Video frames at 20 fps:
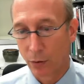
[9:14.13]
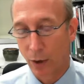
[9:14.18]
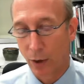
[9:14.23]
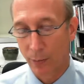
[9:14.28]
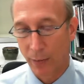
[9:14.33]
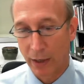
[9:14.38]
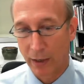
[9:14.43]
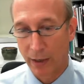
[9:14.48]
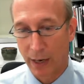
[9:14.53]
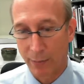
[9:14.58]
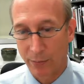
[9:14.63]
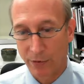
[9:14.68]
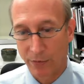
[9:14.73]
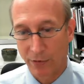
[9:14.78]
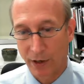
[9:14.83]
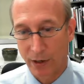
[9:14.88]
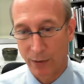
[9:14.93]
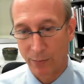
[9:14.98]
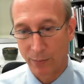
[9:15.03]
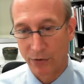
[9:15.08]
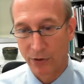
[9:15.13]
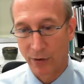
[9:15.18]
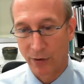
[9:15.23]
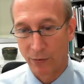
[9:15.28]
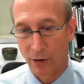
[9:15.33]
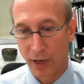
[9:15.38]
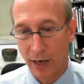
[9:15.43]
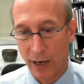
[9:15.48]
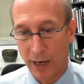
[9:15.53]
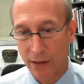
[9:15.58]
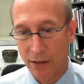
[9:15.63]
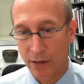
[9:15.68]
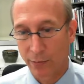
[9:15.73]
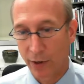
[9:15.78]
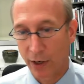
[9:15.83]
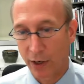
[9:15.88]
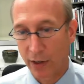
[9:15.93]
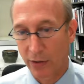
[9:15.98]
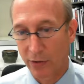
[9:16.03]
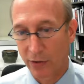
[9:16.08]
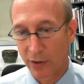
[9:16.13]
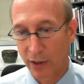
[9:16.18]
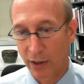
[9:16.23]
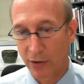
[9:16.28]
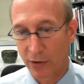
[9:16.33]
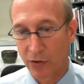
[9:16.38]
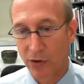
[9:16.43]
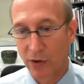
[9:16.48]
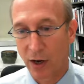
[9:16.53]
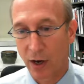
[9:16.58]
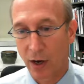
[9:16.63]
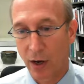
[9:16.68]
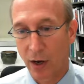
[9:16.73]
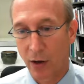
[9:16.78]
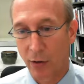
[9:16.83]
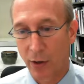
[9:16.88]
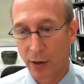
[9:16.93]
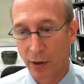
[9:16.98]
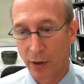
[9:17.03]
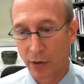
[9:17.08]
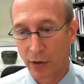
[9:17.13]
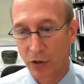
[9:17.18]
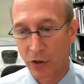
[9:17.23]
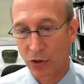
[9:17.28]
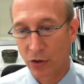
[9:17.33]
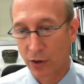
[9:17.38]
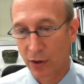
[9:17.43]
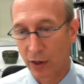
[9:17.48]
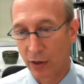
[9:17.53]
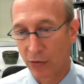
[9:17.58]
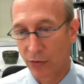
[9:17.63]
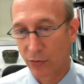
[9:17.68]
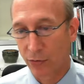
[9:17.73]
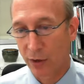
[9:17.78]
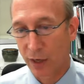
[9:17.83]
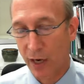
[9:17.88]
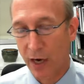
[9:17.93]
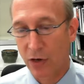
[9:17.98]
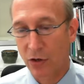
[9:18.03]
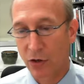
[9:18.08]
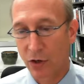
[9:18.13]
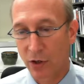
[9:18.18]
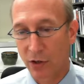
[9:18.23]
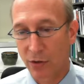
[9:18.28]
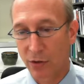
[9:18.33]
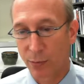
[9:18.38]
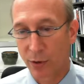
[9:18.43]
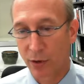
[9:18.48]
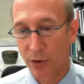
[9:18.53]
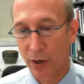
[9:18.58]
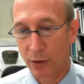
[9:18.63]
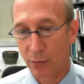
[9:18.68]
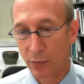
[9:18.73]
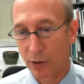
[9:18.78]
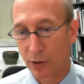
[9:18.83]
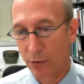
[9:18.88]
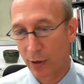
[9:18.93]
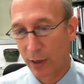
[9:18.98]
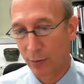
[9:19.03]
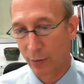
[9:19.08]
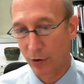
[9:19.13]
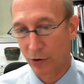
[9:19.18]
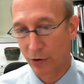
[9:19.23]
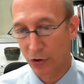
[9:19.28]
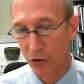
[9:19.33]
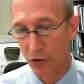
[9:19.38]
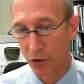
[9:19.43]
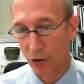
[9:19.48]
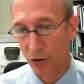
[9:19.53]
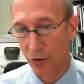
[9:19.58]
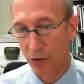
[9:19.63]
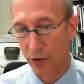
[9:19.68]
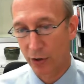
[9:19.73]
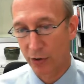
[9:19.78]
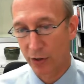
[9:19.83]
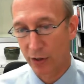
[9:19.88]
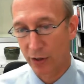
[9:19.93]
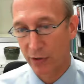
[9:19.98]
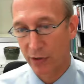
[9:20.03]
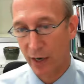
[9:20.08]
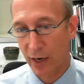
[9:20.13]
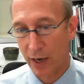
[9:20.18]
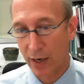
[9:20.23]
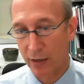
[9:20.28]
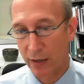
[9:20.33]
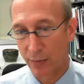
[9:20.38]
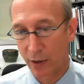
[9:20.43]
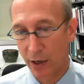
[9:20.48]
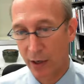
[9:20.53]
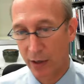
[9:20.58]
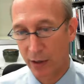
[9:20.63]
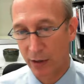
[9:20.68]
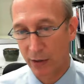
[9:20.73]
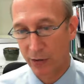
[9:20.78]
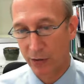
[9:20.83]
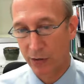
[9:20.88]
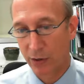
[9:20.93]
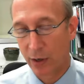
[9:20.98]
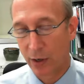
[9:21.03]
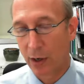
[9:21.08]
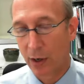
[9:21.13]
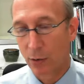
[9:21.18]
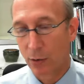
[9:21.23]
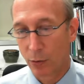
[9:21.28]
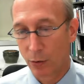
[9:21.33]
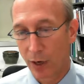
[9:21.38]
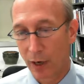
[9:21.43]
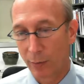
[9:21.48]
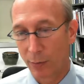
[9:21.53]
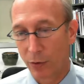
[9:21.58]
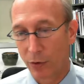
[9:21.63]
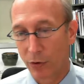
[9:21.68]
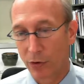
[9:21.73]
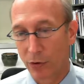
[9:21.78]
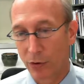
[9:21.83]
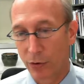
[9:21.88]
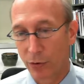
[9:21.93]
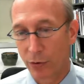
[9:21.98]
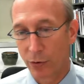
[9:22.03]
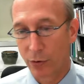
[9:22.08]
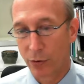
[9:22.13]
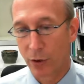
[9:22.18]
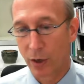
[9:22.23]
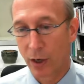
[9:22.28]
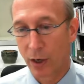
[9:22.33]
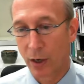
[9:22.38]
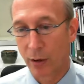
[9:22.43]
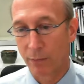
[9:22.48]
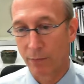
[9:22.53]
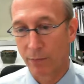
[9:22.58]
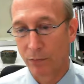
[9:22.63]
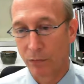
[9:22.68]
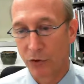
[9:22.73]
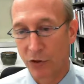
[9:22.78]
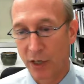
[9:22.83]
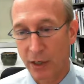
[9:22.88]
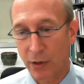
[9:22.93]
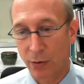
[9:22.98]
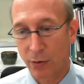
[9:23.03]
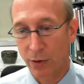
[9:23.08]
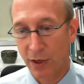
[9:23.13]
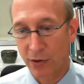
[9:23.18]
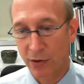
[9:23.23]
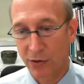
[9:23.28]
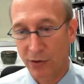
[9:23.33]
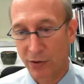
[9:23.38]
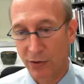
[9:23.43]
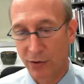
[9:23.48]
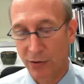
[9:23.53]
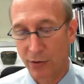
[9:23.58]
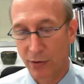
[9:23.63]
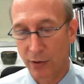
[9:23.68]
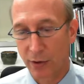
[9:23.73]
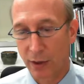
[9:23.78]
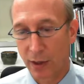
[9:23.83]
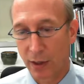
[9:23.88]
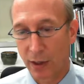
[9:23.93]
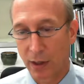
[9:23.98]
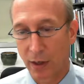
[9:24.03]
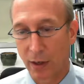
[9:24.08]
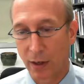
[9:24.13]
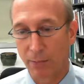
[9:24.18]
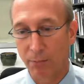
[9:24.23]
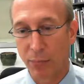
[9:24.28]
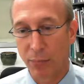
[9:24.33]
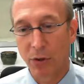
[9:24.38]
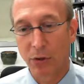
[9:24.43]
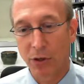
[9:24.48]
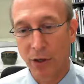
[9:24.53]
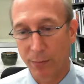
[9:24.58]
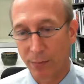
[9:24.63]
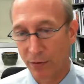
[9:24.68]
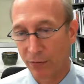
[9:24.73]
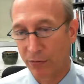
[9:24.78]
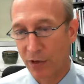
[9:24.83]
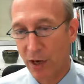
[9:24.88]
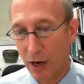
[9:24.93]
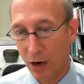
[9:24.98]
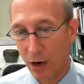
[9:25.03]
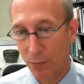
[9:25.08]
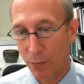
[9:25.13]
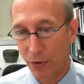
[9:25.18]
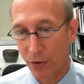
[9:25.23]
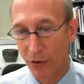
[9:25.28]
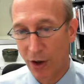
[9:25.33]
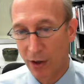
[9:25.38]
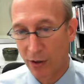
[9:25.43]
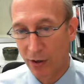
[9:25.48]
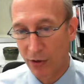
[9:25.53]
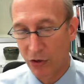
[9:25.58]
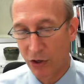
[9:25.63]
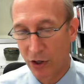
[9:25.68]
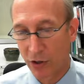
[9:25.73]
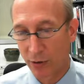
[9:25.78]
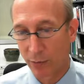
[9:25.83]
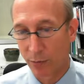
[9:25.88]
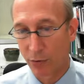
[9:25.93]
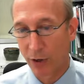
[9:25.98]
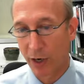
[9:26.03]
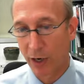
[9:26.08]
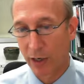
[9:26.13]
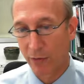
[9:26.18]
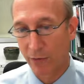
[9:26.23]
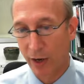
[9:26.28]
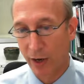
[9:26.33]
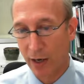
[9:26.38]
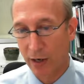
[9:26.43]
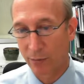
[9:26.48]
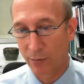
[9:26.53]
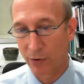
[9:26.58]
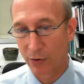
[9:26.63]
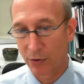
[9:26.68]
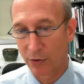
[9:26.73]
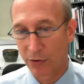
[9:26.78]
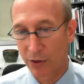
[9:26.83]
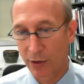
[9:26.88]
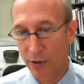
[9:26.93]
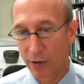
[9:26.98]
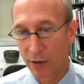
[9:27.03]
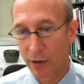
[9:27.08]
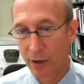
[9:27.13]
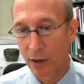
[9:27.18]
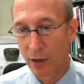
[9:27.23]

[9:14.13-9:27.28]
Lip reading: my lab developed several antibodies against tau, and initially as reagents, but then we were able to show that these antibodies were able to decrease the buildup of tau pathology in the brain of animals, and